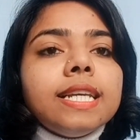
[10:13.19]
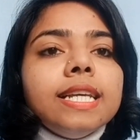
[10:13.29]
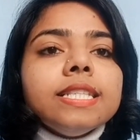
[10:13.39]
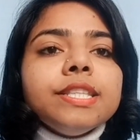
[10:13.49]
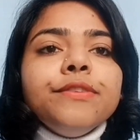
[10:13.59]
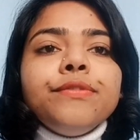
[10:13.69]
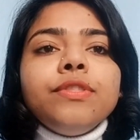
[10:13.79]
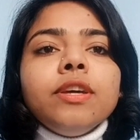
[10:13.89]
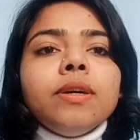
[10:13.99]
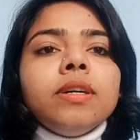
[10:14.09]
case
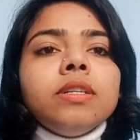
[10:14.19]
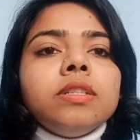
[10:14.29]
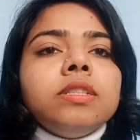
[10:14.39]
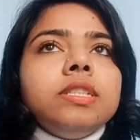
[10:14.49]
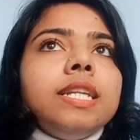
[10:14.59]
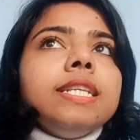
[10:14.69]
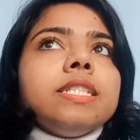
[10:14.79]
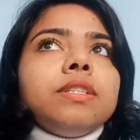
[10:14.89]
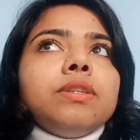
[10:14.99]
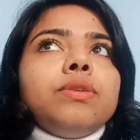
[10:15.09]
if the
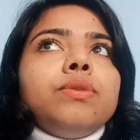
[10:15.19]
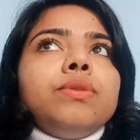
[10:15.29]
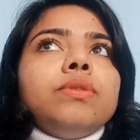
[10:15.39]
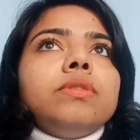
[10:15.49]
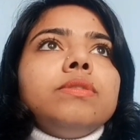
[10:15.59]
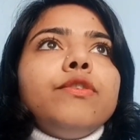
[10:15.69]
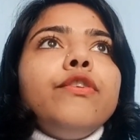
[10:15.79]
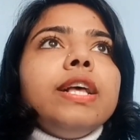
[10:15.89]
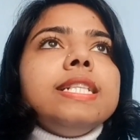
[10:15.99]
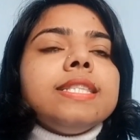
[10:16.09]
test
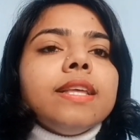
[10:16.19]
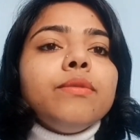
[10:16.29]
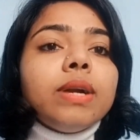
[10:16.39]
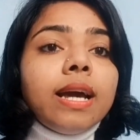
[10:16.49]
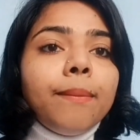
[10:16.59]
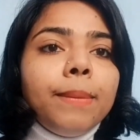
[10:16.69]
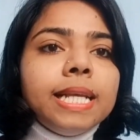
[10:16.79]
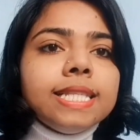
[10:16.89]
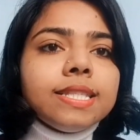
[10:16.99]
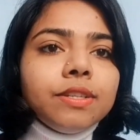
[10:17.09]
fails, then what
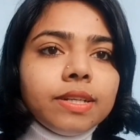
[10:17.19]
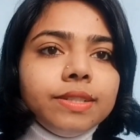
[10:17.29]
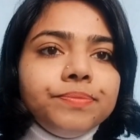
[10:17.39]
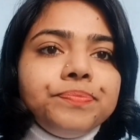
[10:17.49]
happens? Okay,